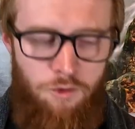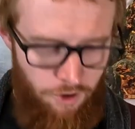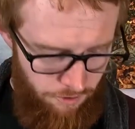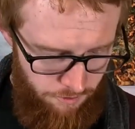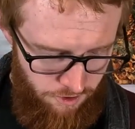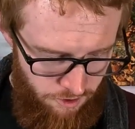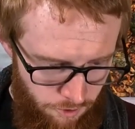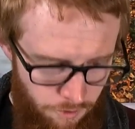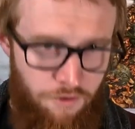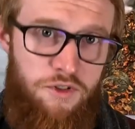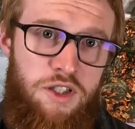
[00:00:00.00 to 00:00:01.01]
Well,
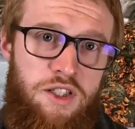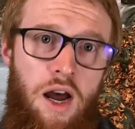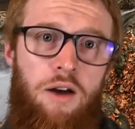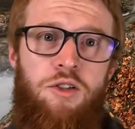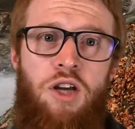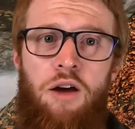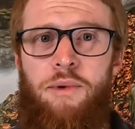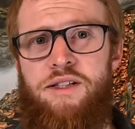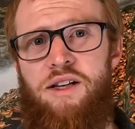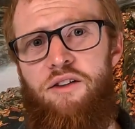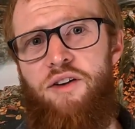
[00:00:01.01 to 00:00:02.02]
if to talk
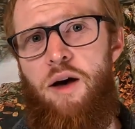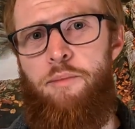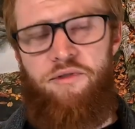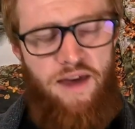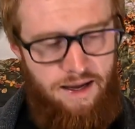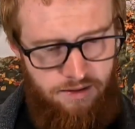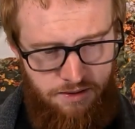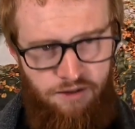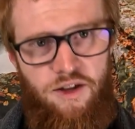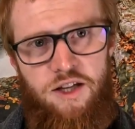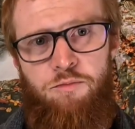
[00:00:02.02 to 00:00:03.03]
myself up, if
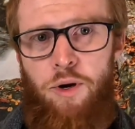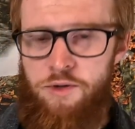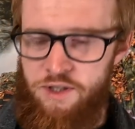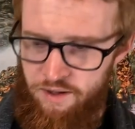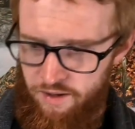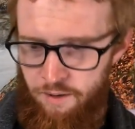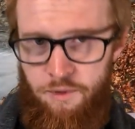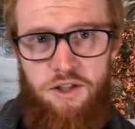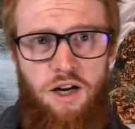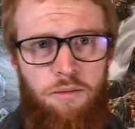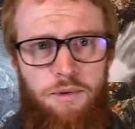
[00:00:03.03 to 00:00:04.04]
that's boasting, then I'm going to
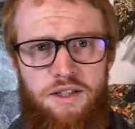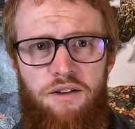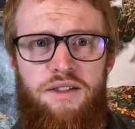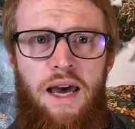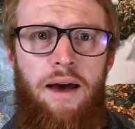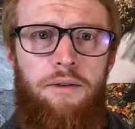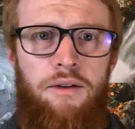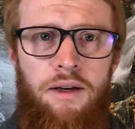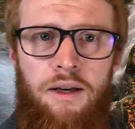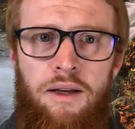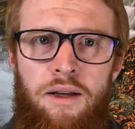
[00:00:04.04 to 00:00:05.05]
talk myself down.
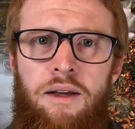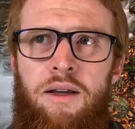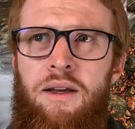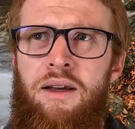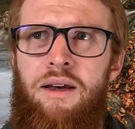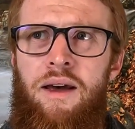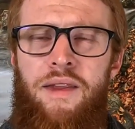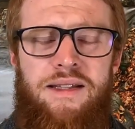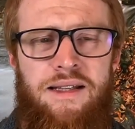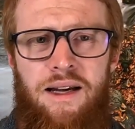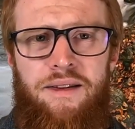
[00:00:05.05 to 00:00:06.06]
And
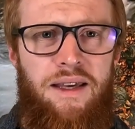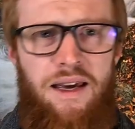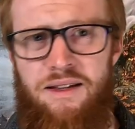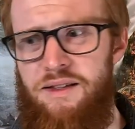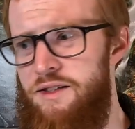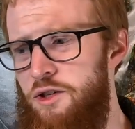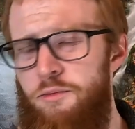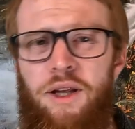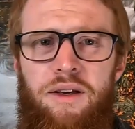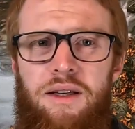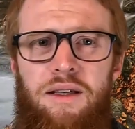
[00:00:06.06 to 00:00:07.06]
that's not the case. It's
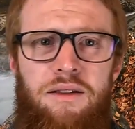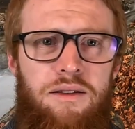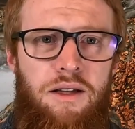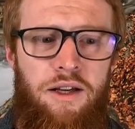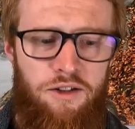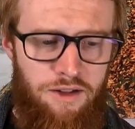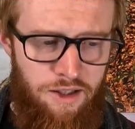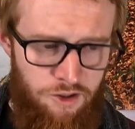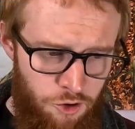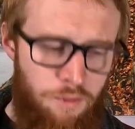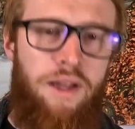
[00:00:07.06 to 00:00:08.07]
humility. And
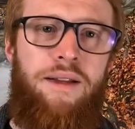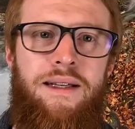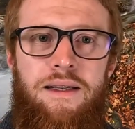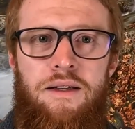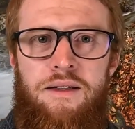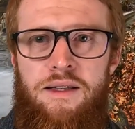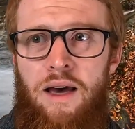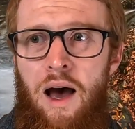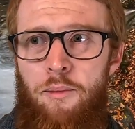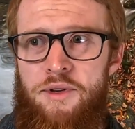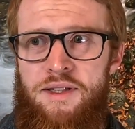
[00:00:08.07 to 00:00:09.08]
humility is the
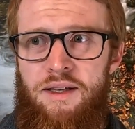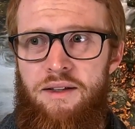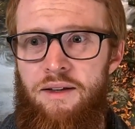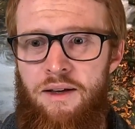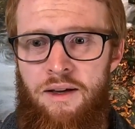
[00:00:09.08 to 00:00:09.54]
opposite.